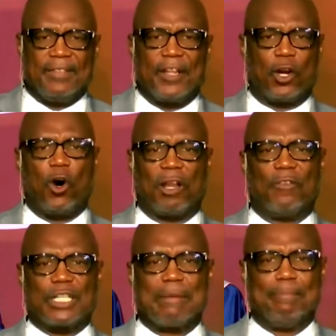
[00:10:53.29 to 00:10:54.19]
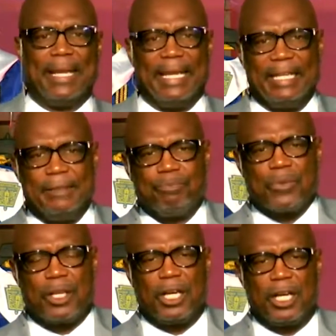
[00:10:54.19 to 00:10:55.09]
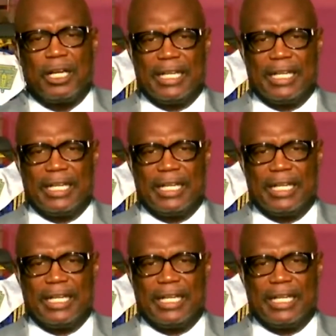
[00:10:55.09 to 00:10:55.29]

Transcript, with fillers: that all of us are made uh,